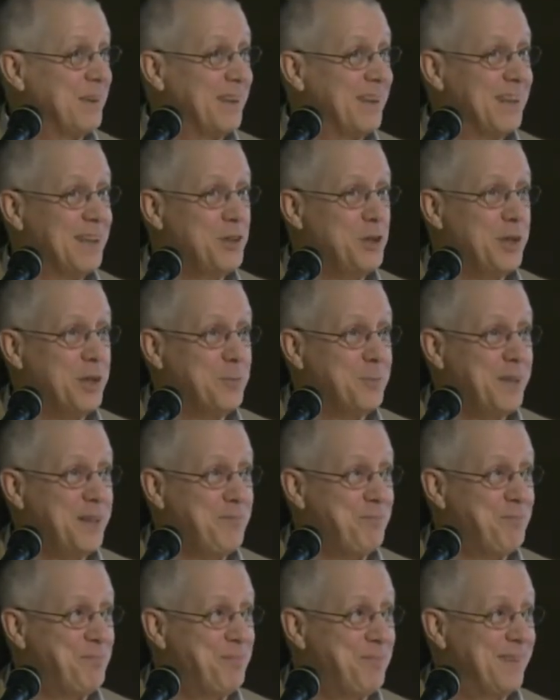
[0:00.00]
Can you hear
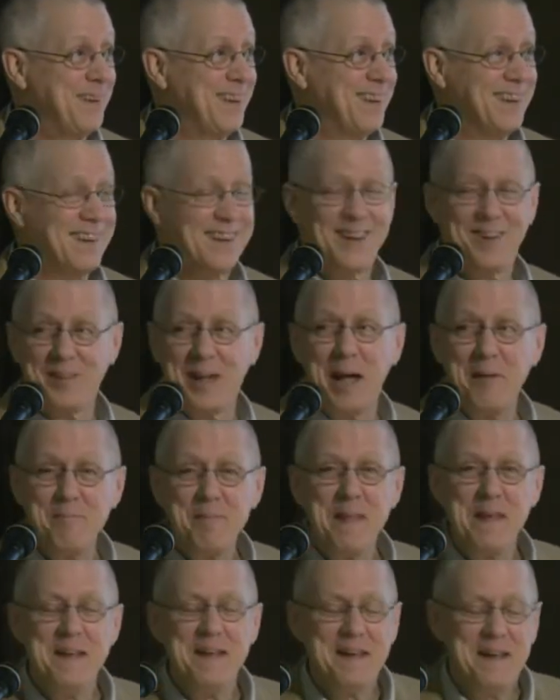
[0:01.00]
me? Okay.
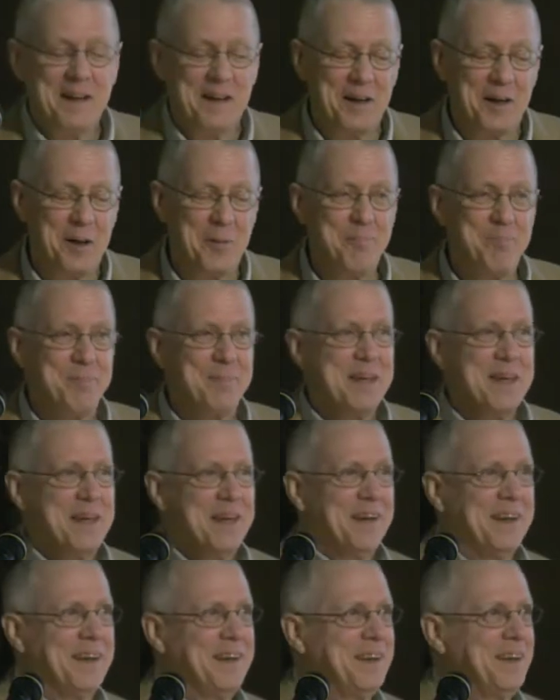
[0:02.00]
Um,
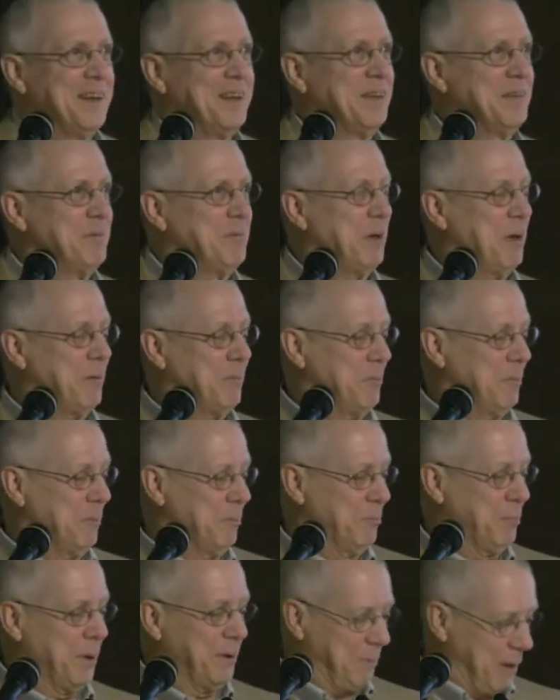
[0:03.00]
uh,
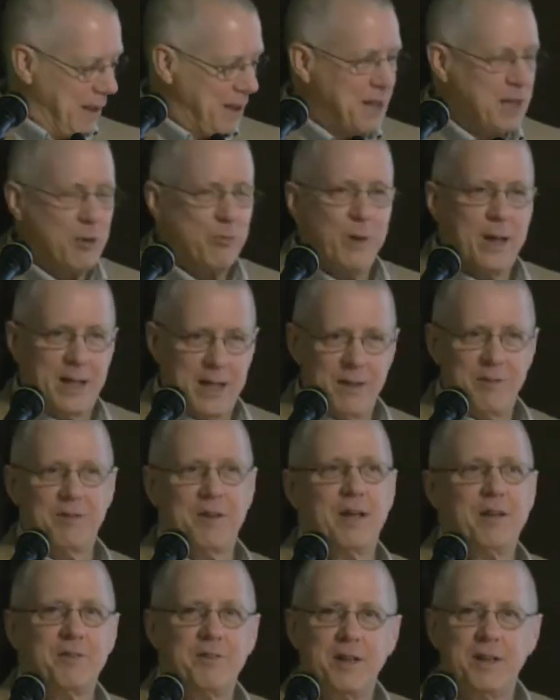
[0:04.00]
but at any rate,
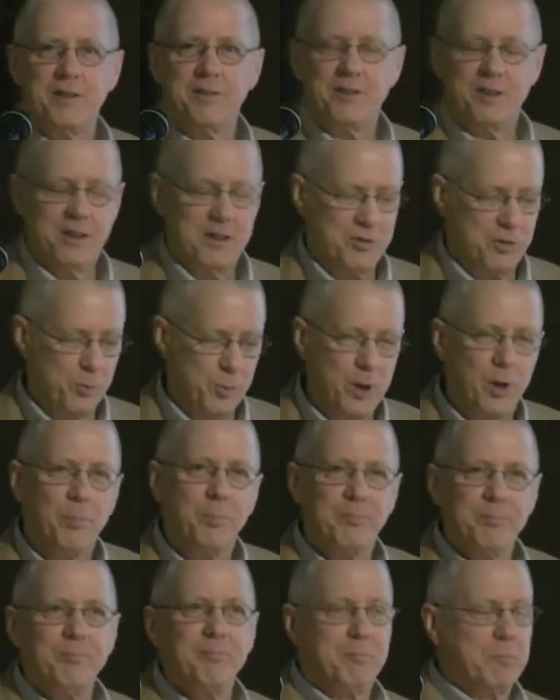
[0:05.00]
it's, it's, it's, it's a real
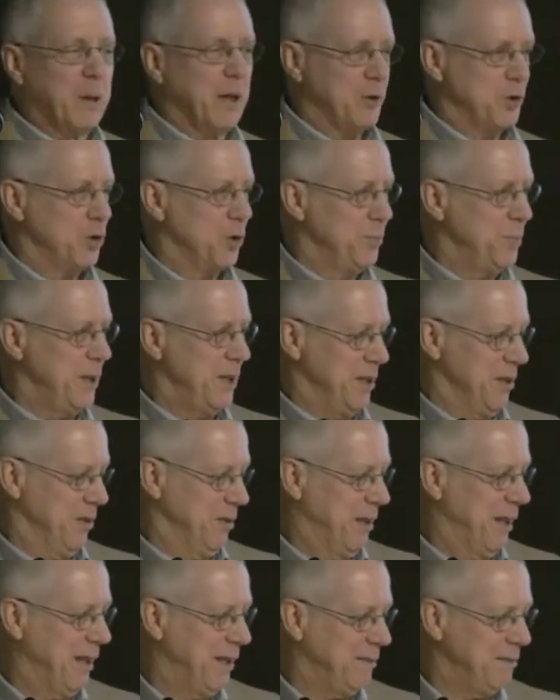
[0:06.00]
pleasure to be
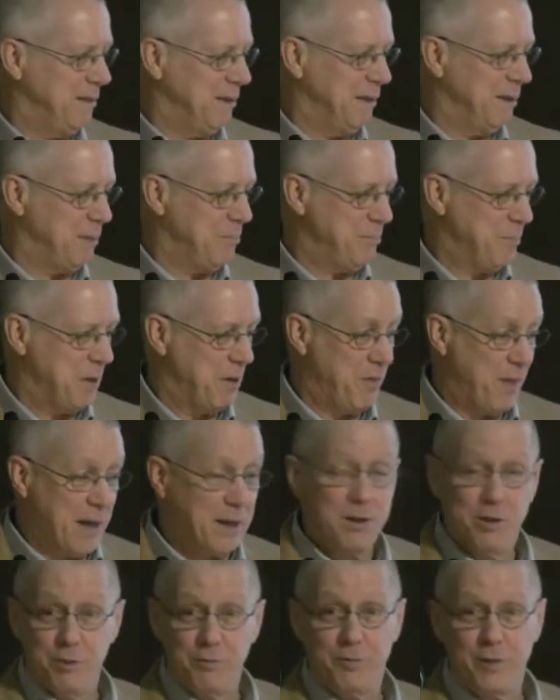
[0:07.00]
here, and uh,
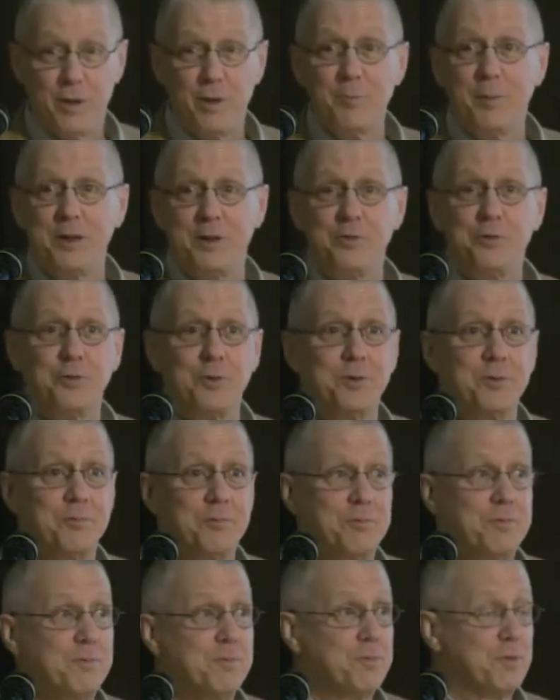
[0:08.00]
thank you very much for,
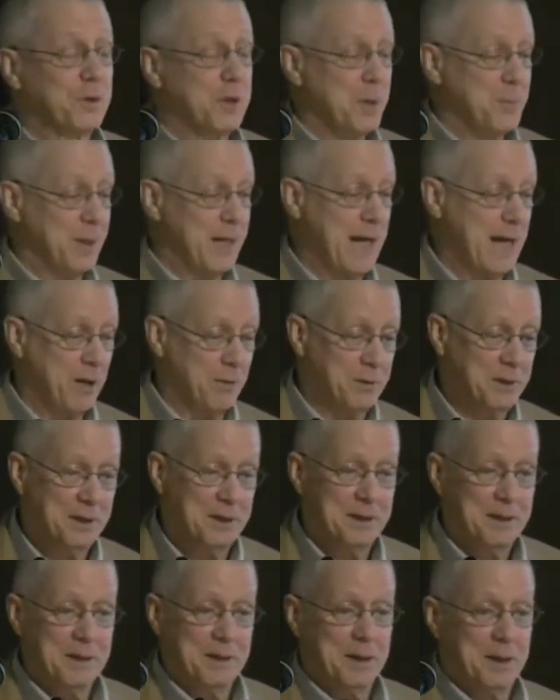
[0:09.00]
for coming out
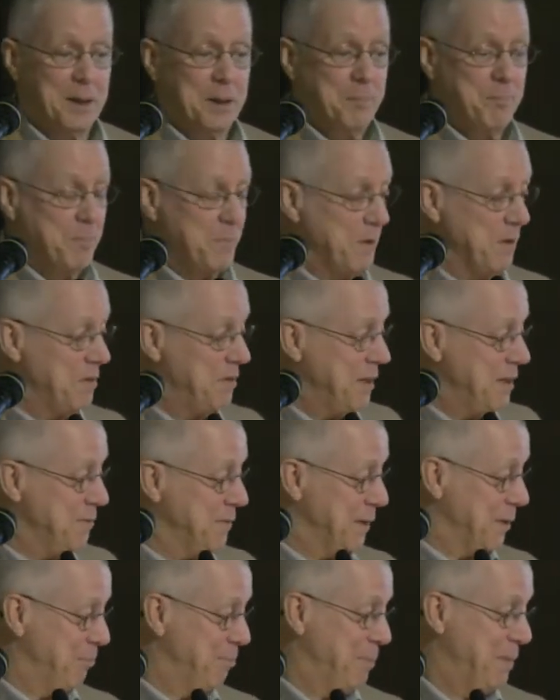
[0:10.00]
um, this
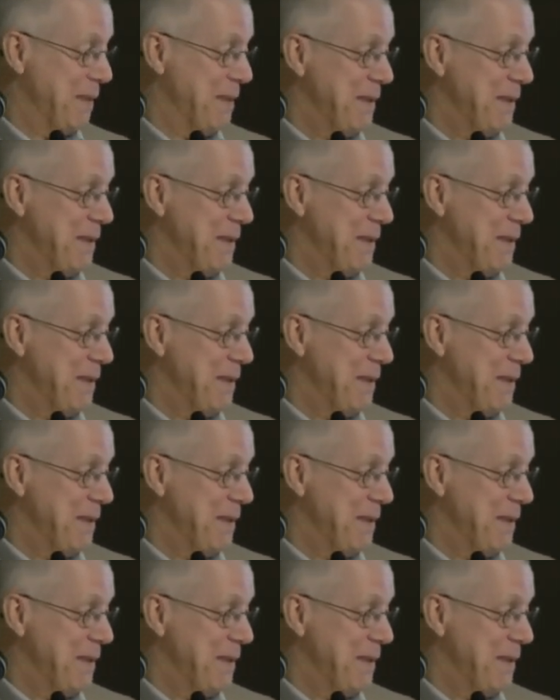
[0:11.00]
evening.